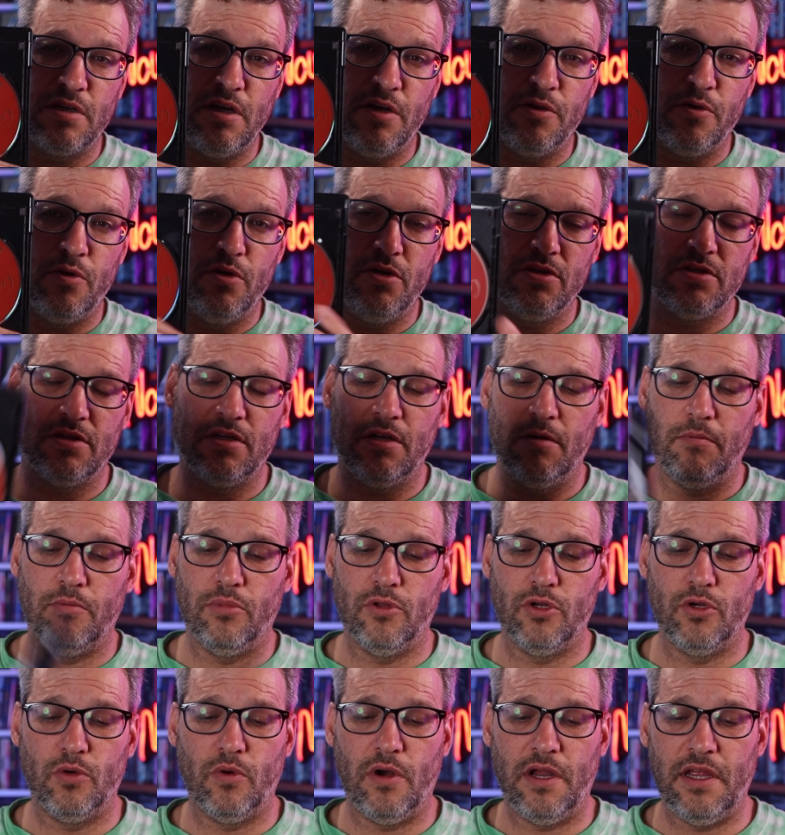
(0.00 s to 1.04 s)
Now, there isn't a
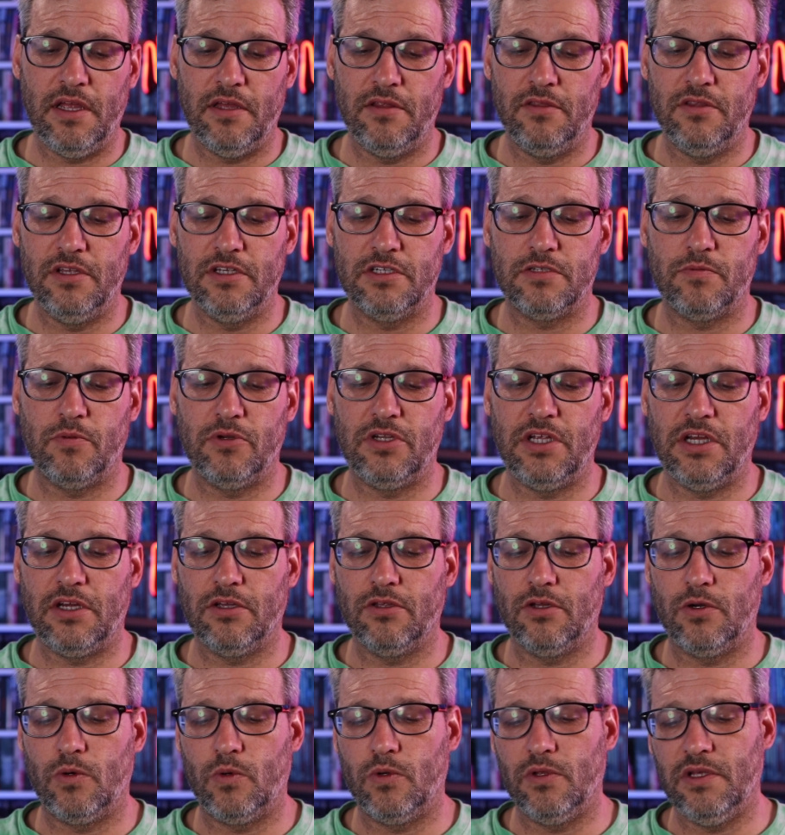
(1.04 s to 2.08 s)
Blu-ray in this
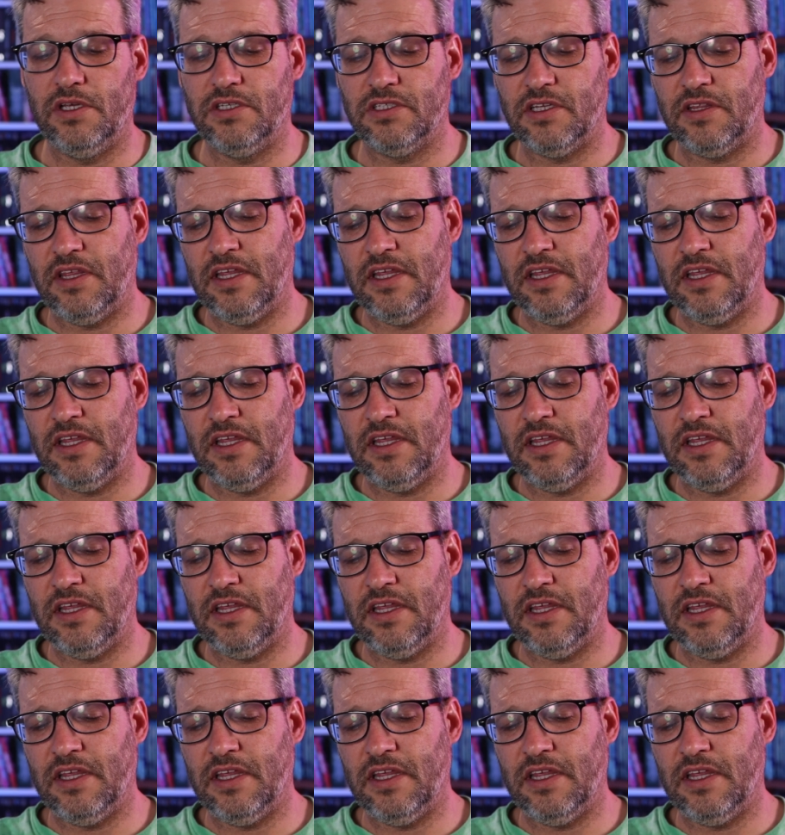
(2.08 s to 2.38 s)
particular release.